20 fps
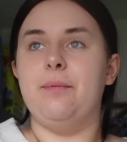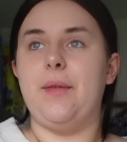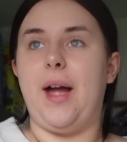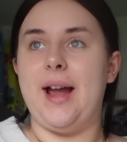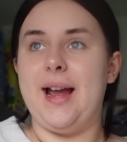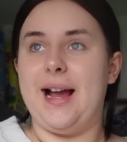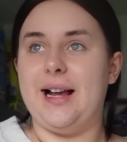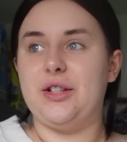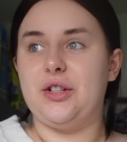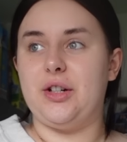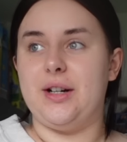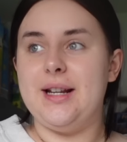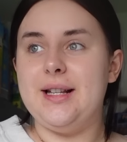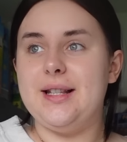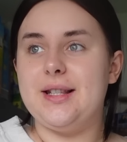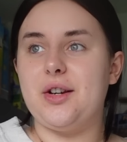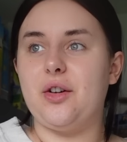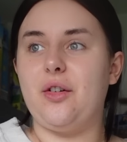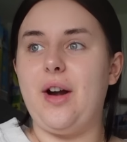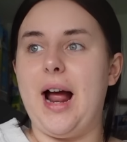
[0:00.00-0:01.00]
I asked on
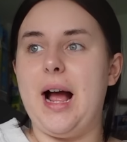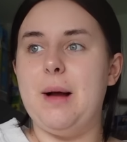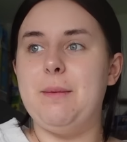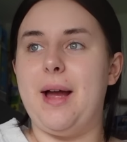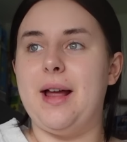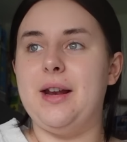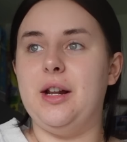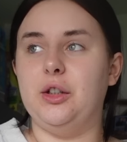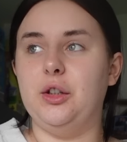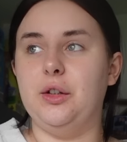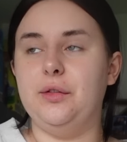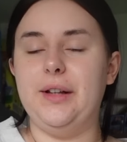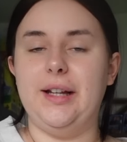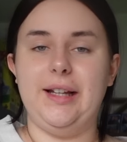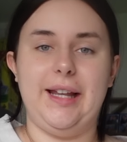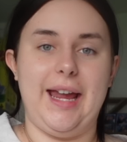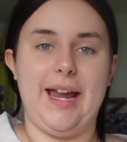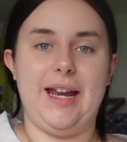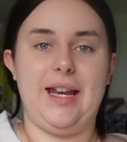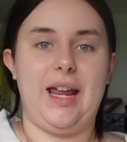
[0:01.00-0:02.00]
Instagram, and a lovely
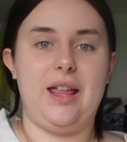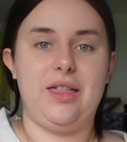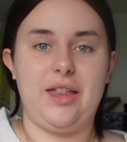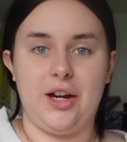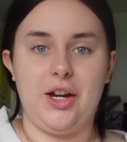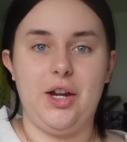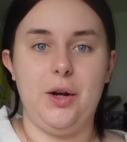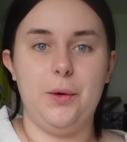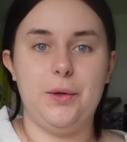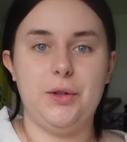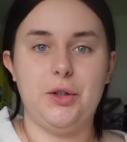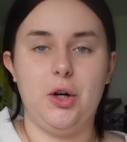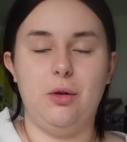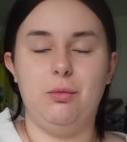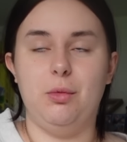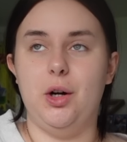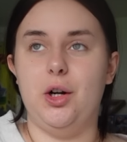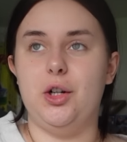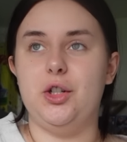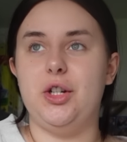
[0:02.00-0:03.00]
lady, thank you so
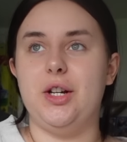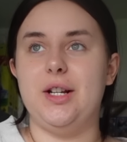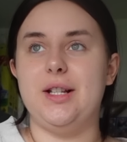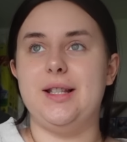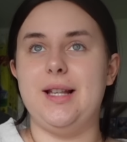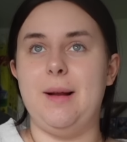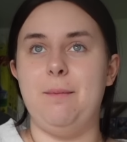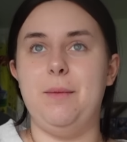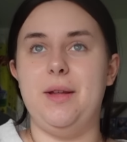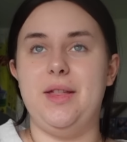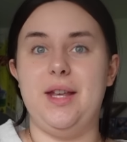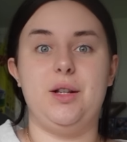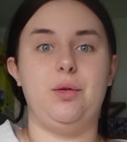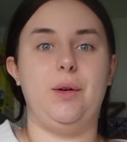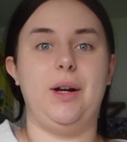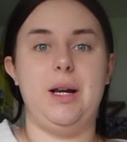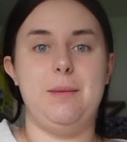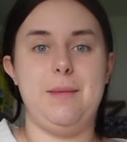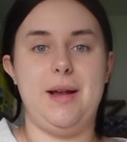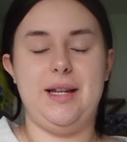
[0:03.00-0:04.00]
much, sent me this
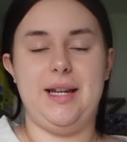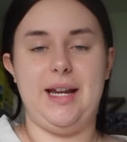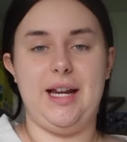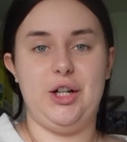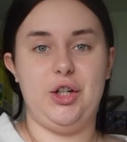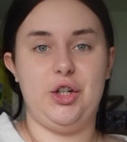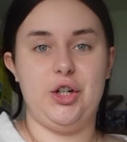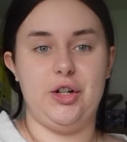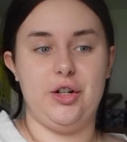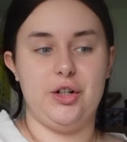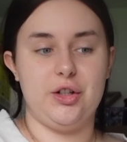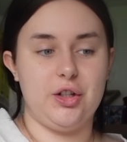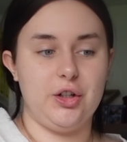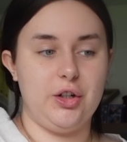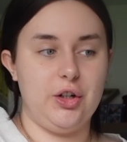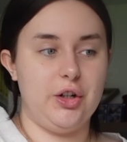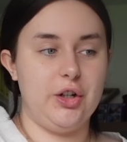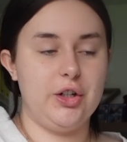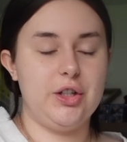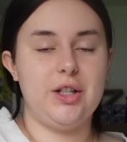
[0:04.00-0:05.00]
recommendation to
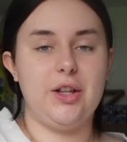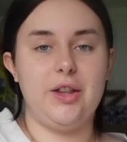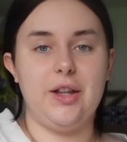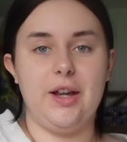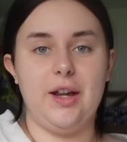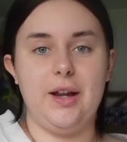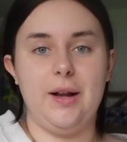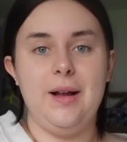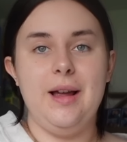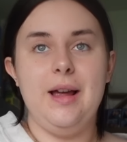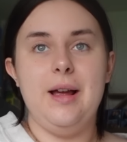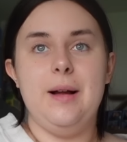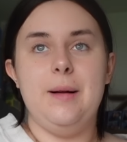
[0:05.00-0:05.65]
go to the